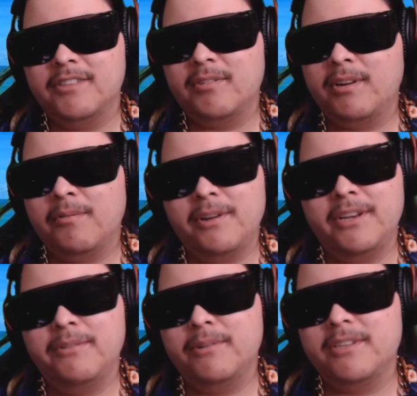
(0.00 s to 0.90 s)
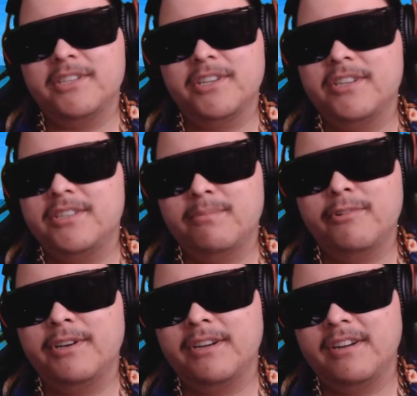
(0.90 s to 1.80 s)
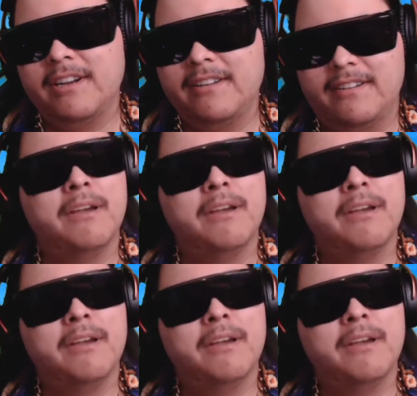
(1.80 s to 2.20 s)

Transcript: So I don't want anyone to judge your boy, all right?